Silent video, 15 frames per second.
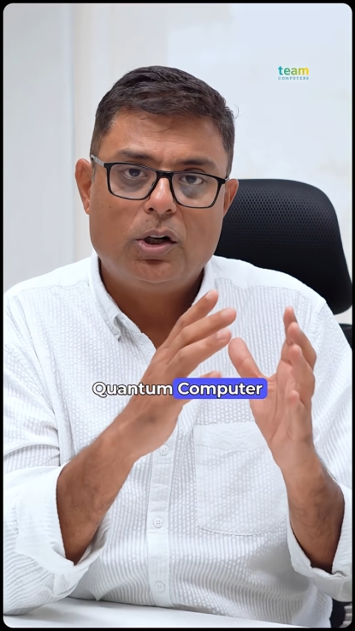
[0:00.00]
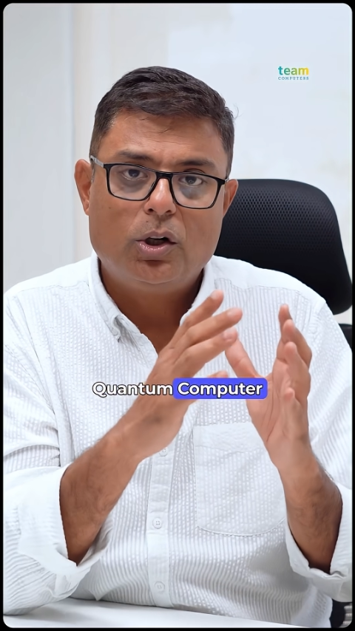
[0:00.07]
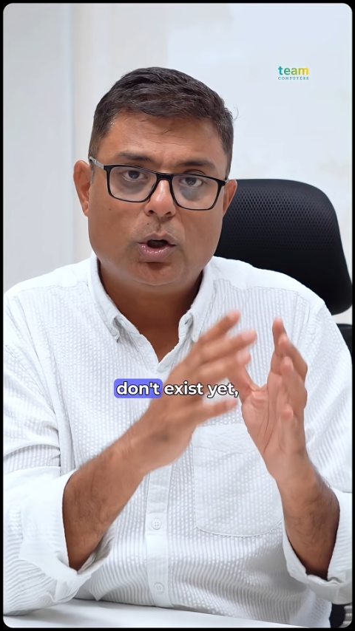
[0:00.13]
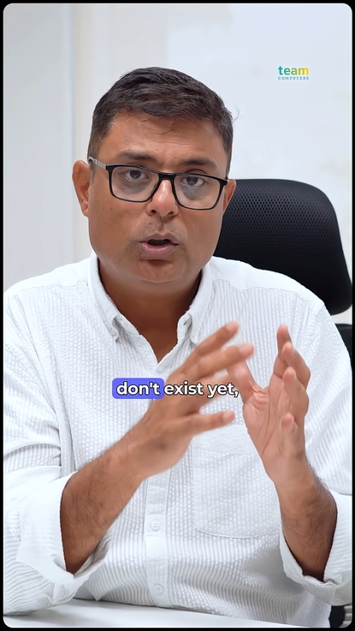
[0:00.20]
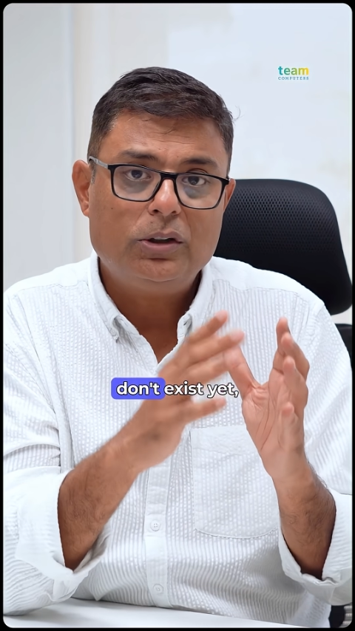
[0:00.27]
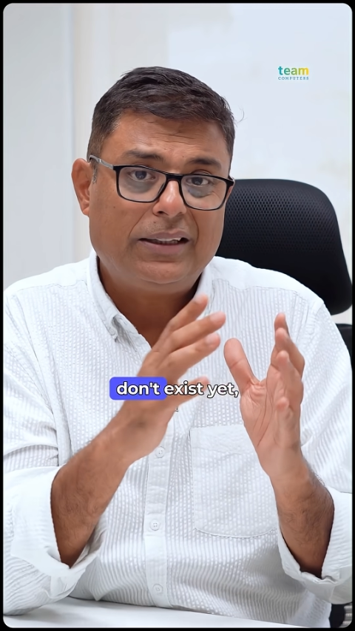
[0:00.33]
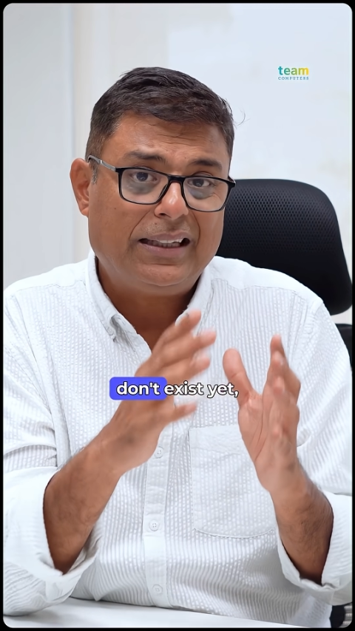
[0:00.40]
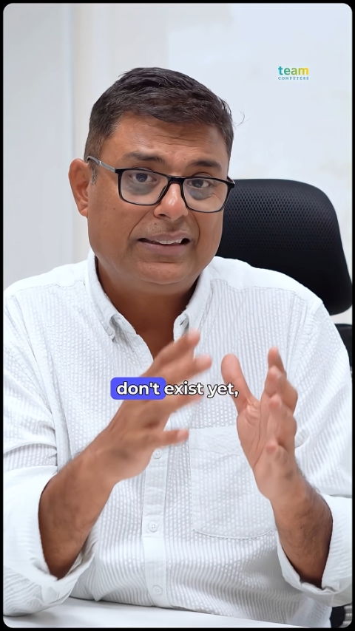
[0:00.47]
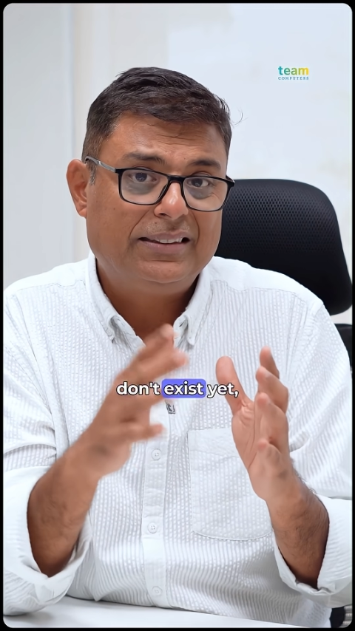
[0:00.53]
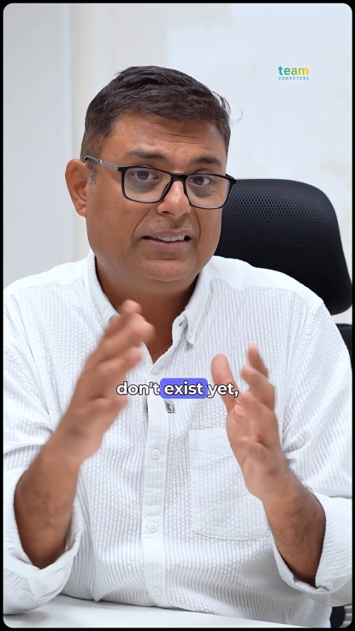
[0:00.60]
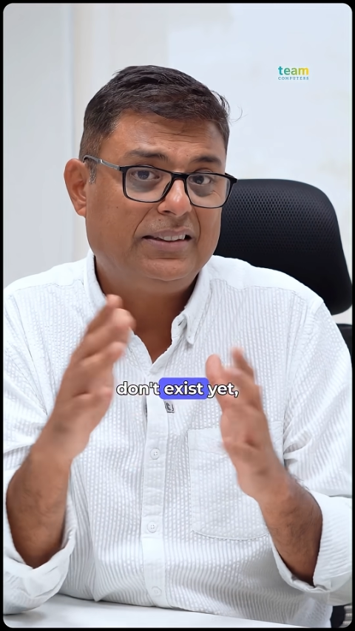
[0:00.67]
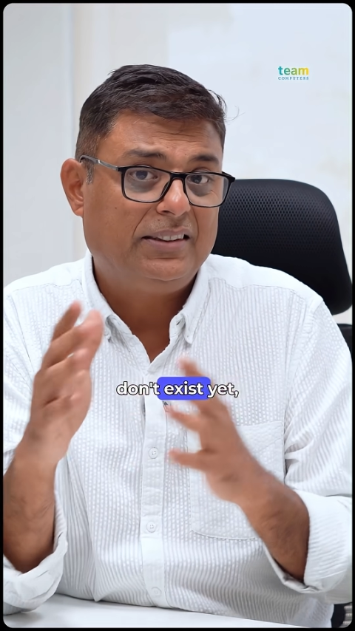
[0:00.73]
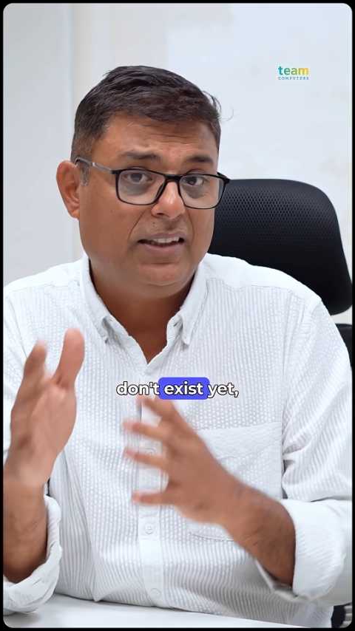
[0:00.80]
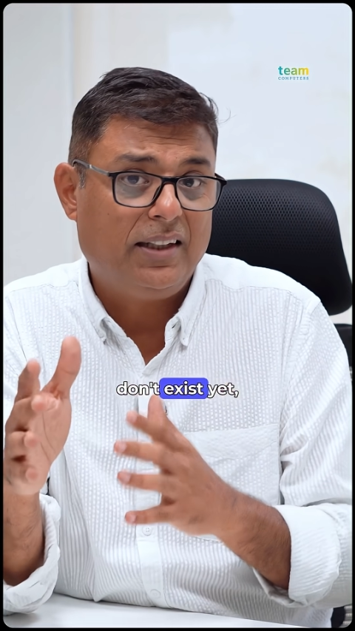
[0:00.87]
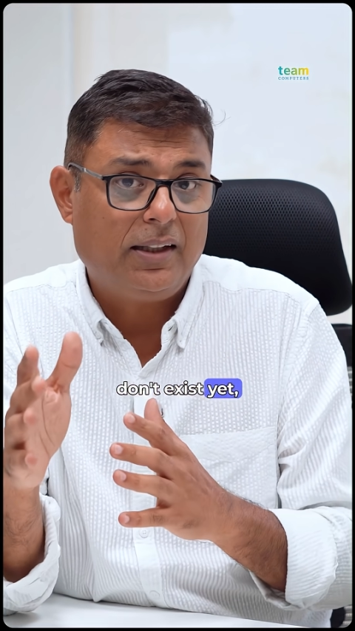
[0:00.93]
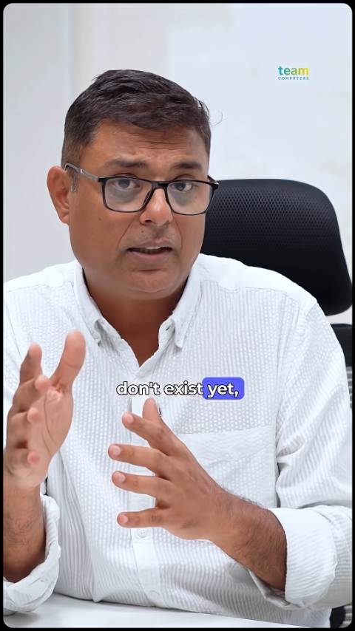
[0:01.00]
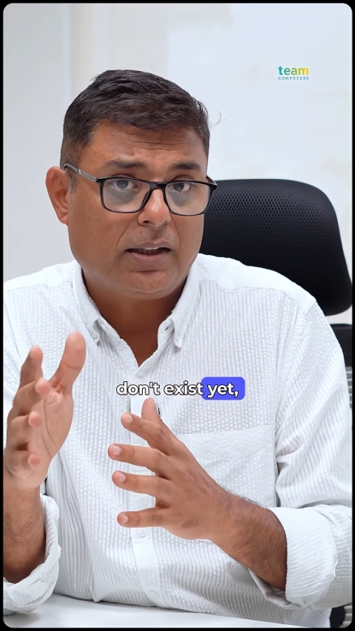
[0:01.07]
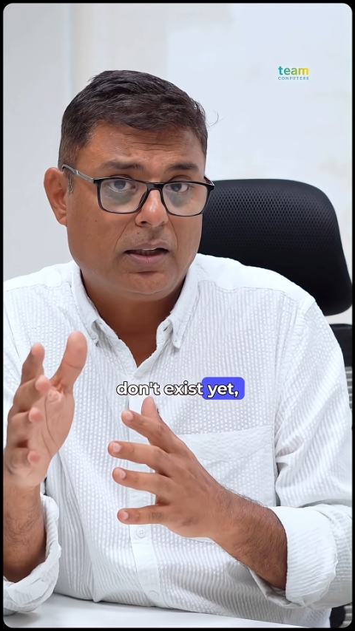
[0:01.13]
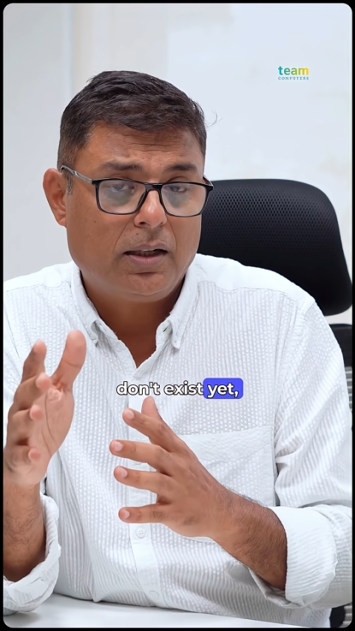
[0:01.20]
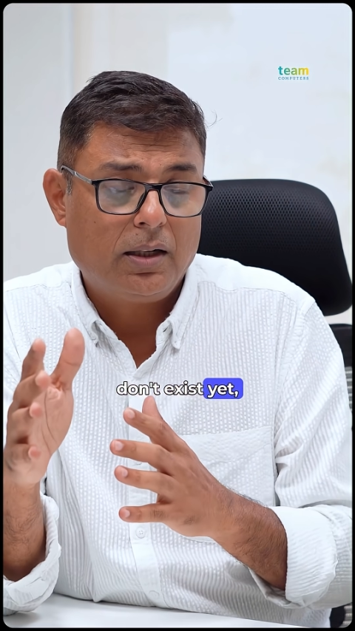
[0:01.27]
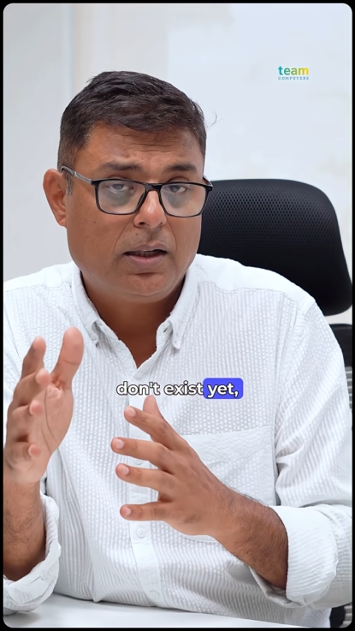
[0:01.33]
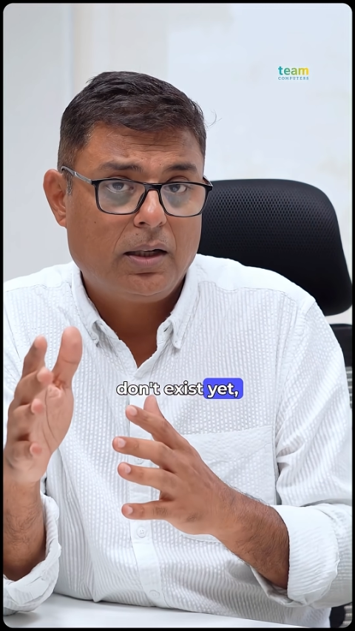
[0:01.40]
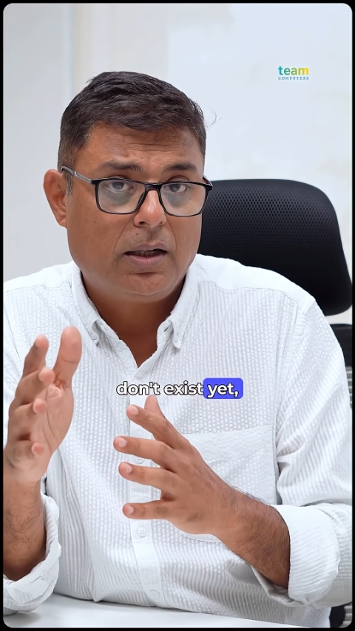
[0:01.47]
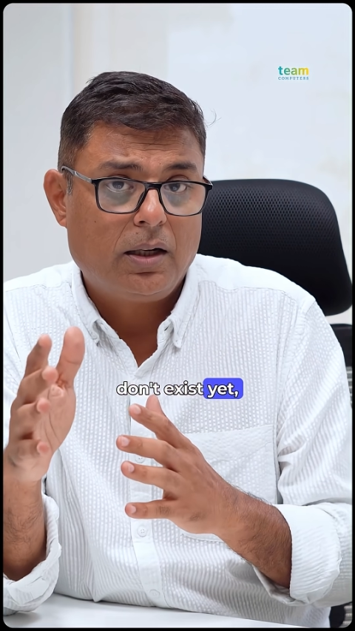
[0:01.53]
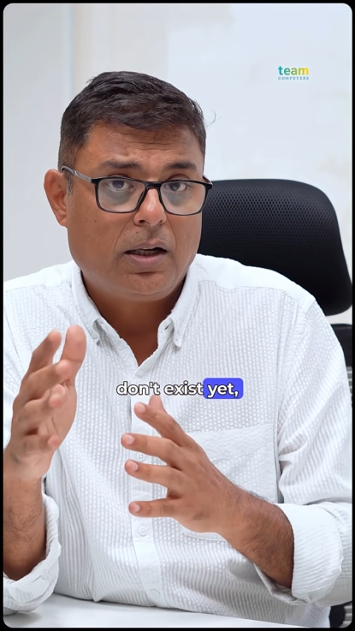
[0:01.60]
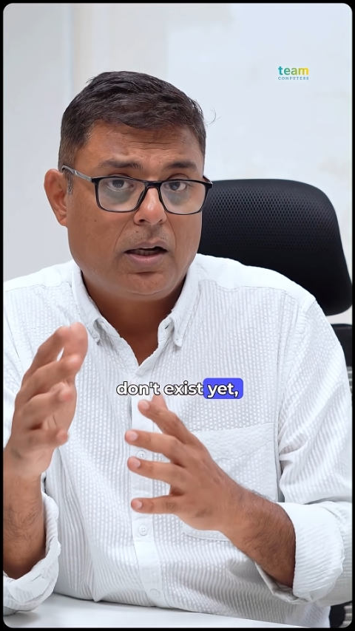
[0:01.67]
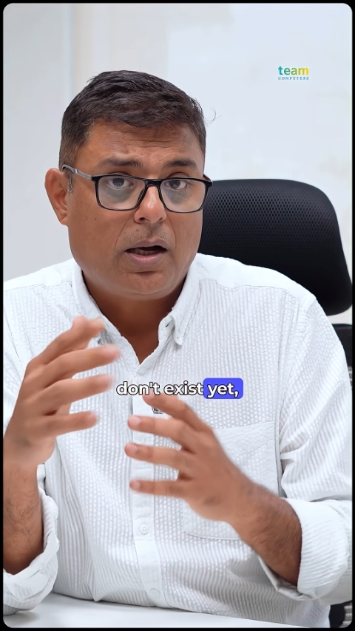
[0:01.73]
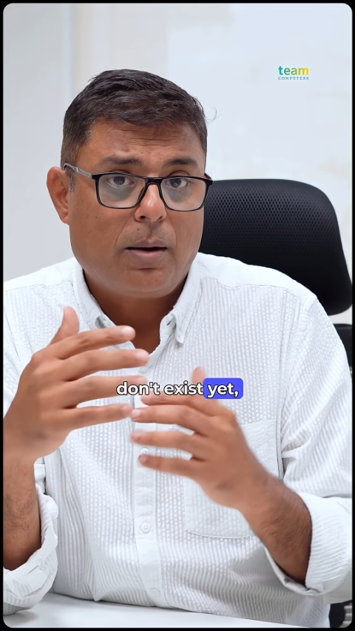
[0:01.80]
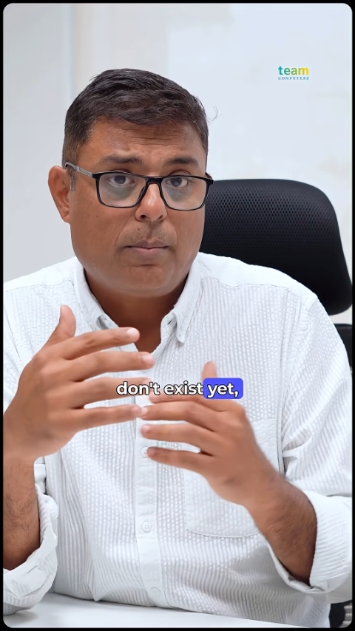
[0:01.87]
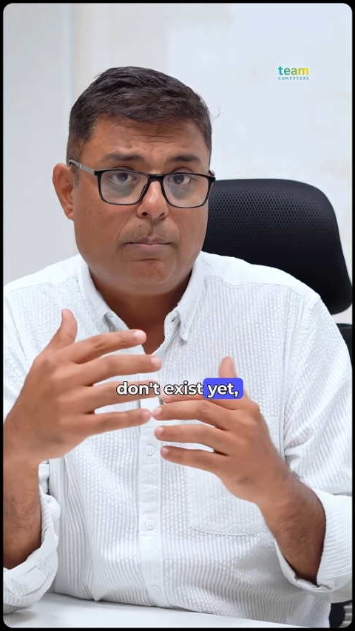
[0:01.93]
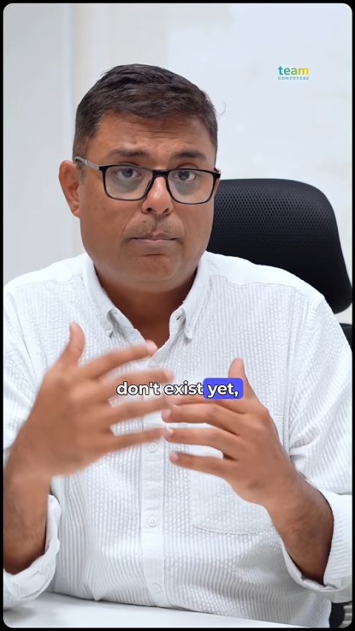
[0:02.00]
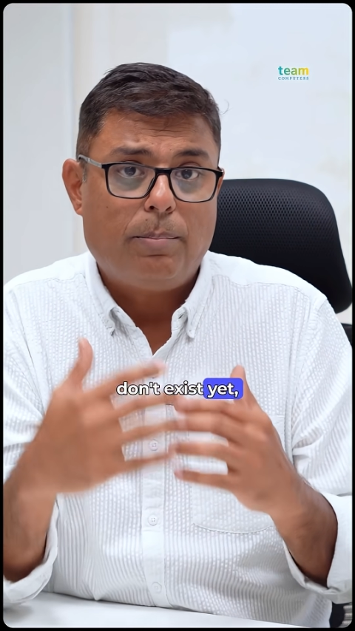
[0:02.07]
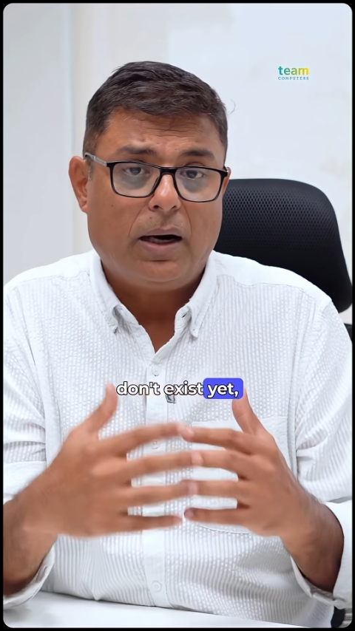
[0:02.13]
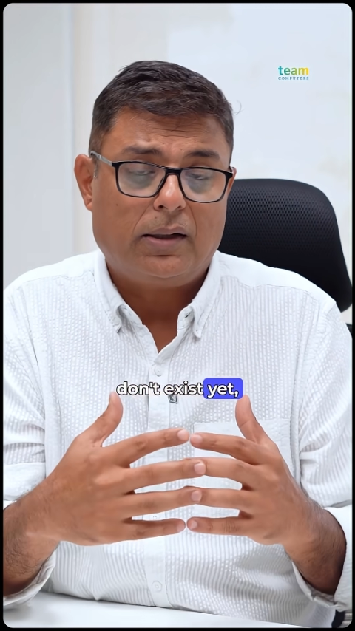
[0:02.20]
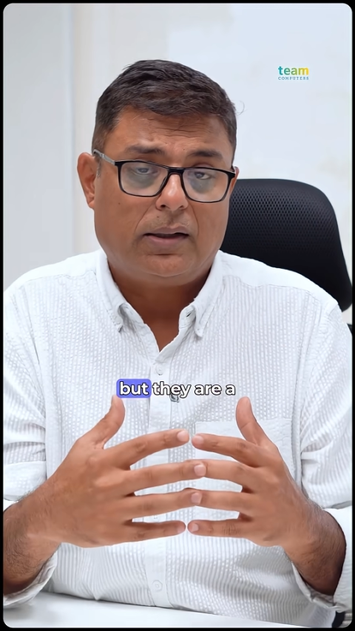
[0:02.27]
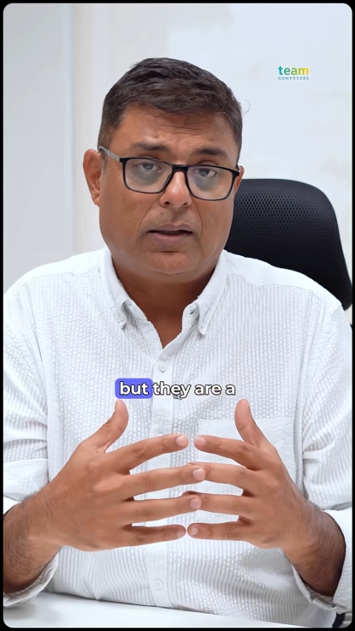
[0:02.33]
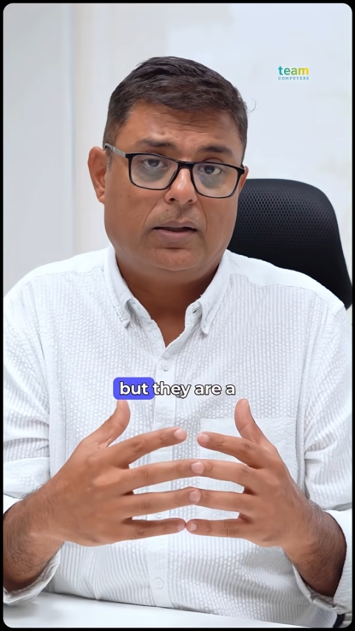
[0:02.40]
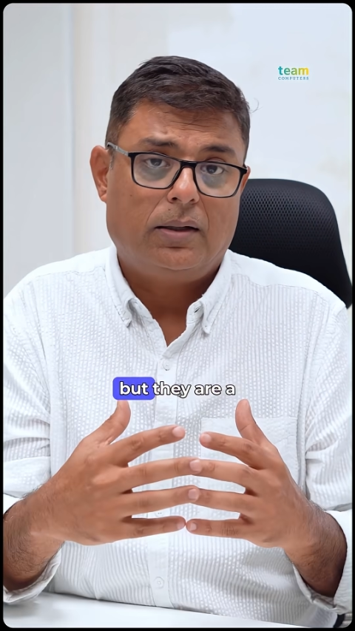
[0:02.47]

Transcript: don't exist yet, but